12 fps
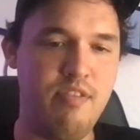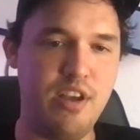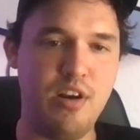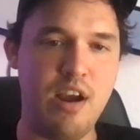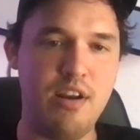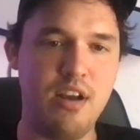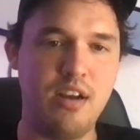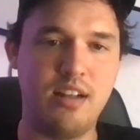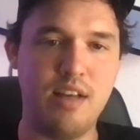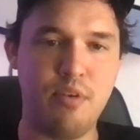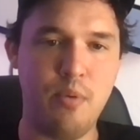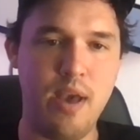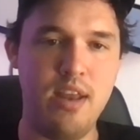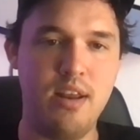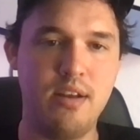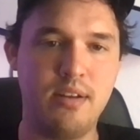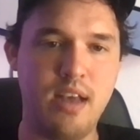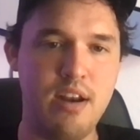figure out a clever way
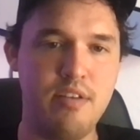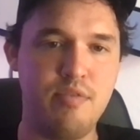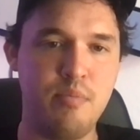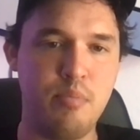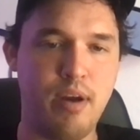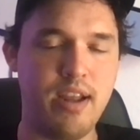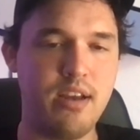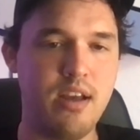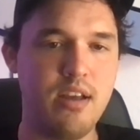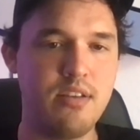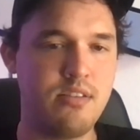to kind of bring